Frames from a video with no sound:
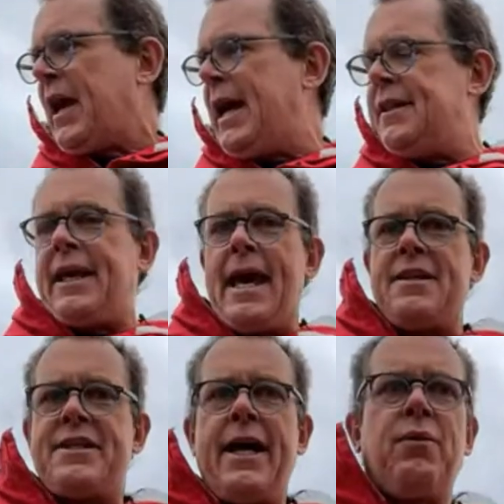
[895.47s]
And the
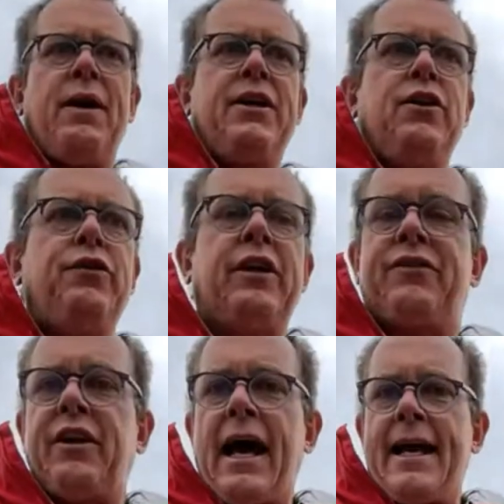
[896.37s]
antenna we're using
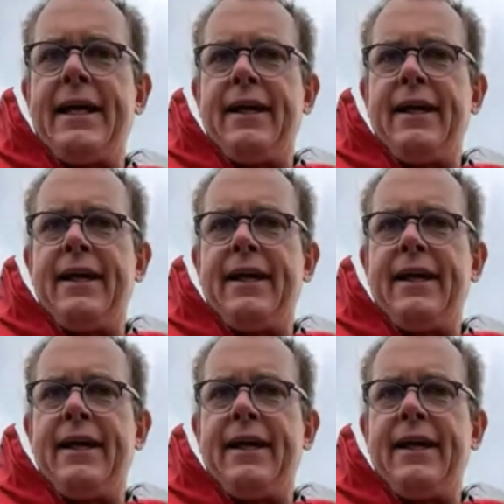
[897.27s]
today